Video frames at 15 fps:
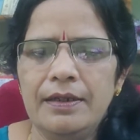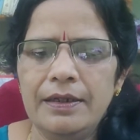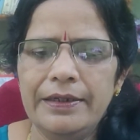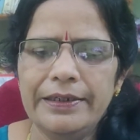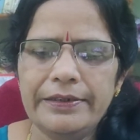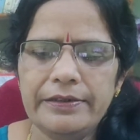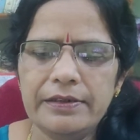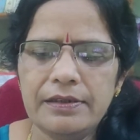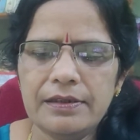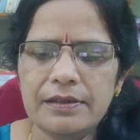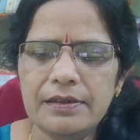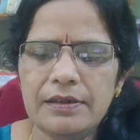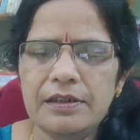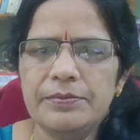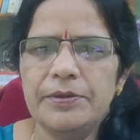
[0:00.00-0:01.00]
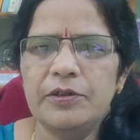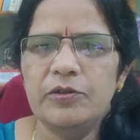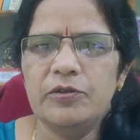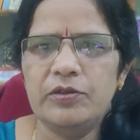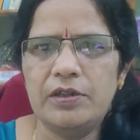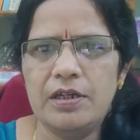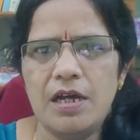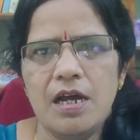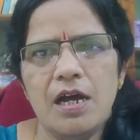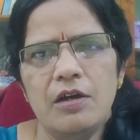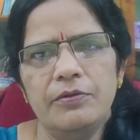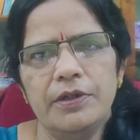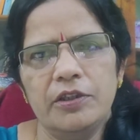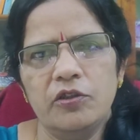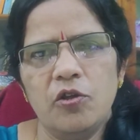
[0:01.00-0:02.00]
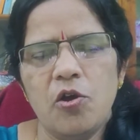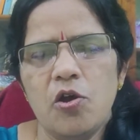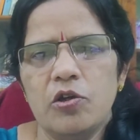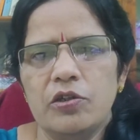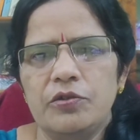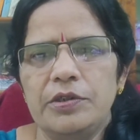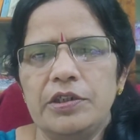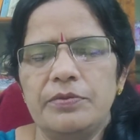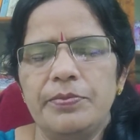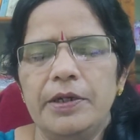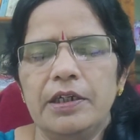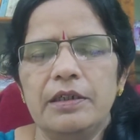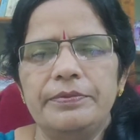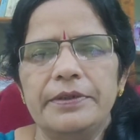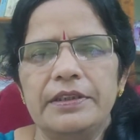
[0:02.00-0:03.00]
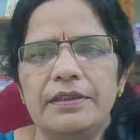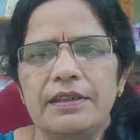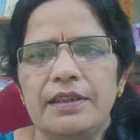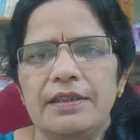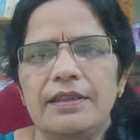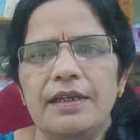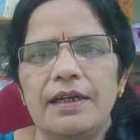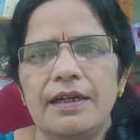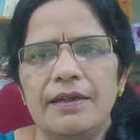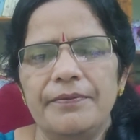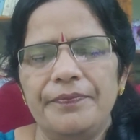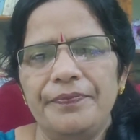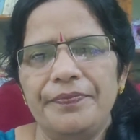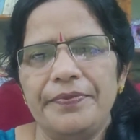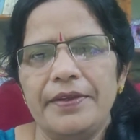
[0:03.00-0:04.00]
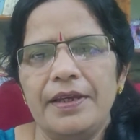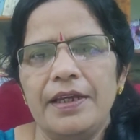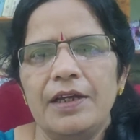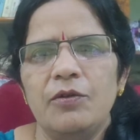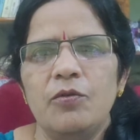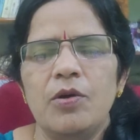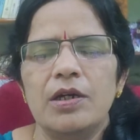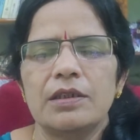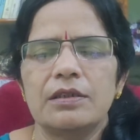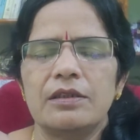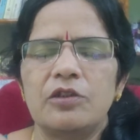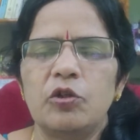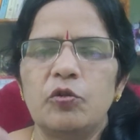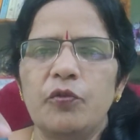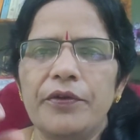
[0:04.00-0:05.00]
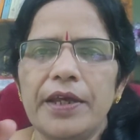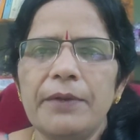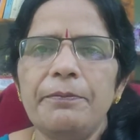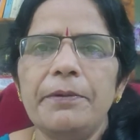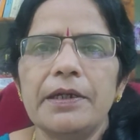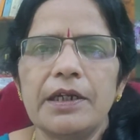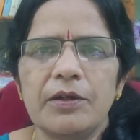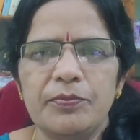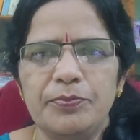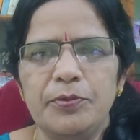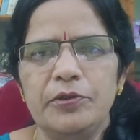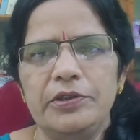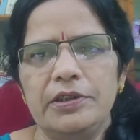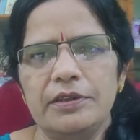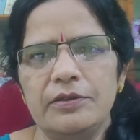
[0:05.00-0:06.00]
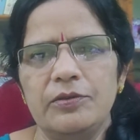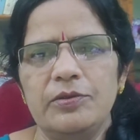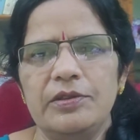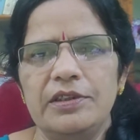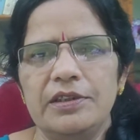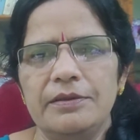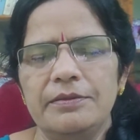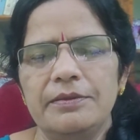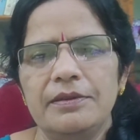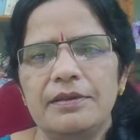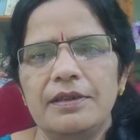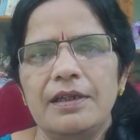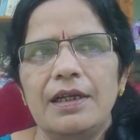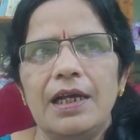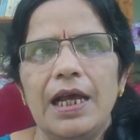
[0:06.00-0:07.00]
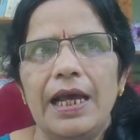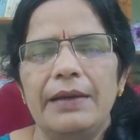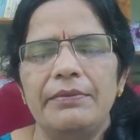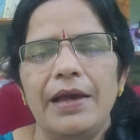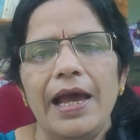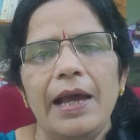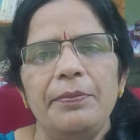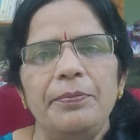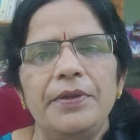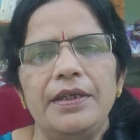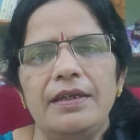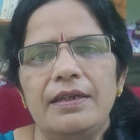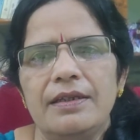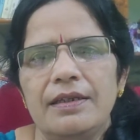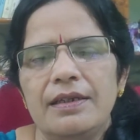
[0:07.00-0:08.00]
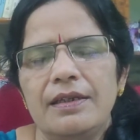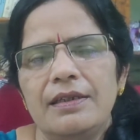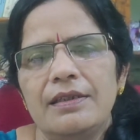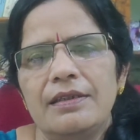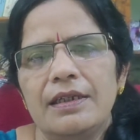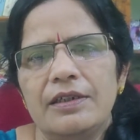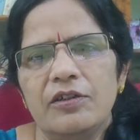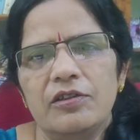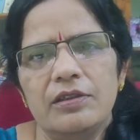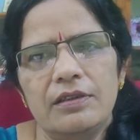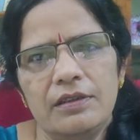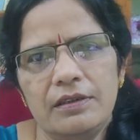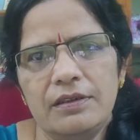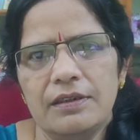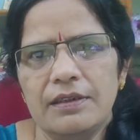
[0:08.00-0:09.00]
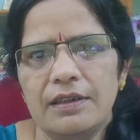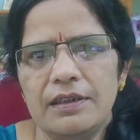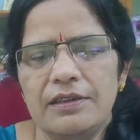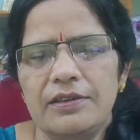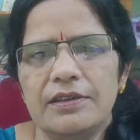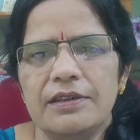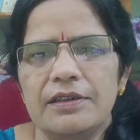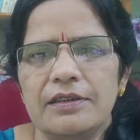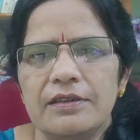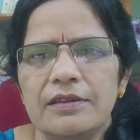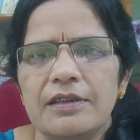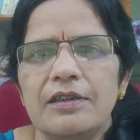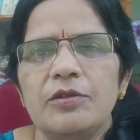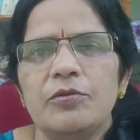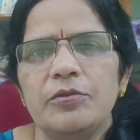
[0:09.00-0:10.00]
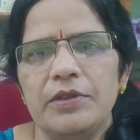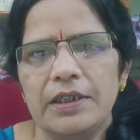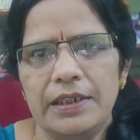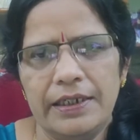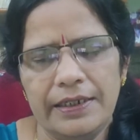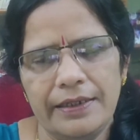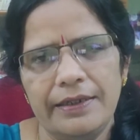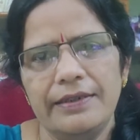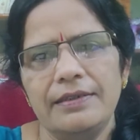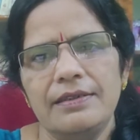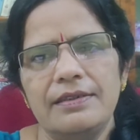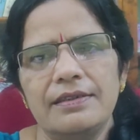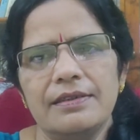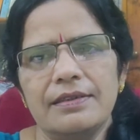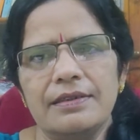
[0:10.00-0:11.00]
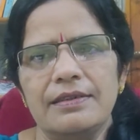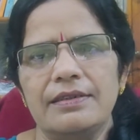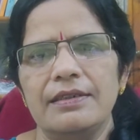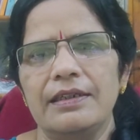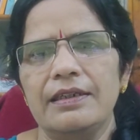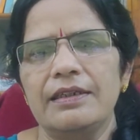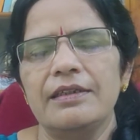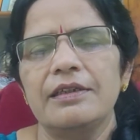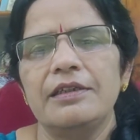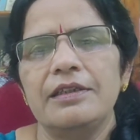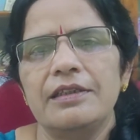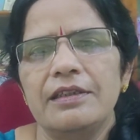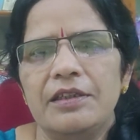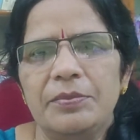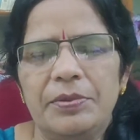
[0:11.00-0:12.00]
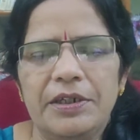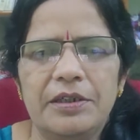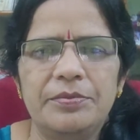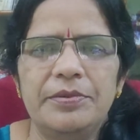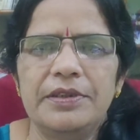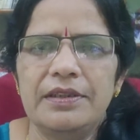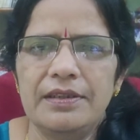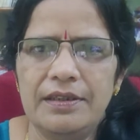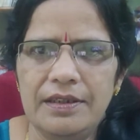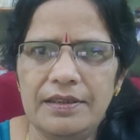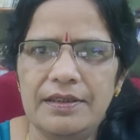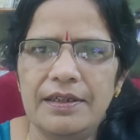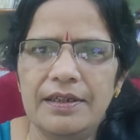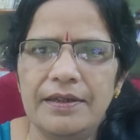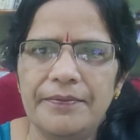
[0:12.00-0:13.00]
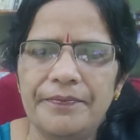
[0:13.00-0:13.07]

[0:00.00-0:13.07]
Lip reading: Let's discuss about our thought, which Bhagavad Gita was the weapon of Pujya Gurudev. I am happy that on this occasion we are at least discussing the Bhagavad Gita.